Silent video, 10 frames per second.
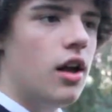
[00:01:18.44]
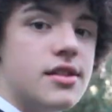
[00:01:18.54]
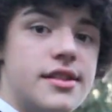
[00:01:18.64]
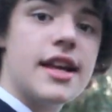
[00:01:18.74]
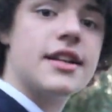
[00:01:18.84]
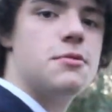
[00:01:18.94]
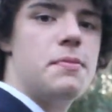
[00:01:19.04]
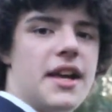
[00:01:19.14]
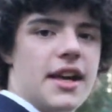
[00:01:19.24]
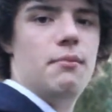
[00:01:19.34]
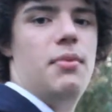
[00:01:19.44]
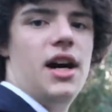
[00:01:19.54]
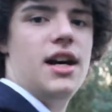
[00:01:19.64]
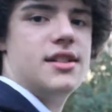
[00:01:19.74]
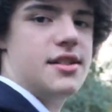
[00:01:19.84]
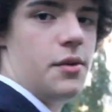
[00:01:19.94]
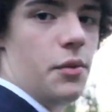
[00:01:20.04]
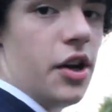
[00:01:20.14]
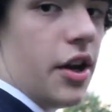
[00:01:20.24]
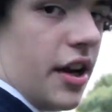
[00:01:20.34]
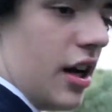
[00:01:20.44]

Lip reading: 6 speaking parts, as it were, in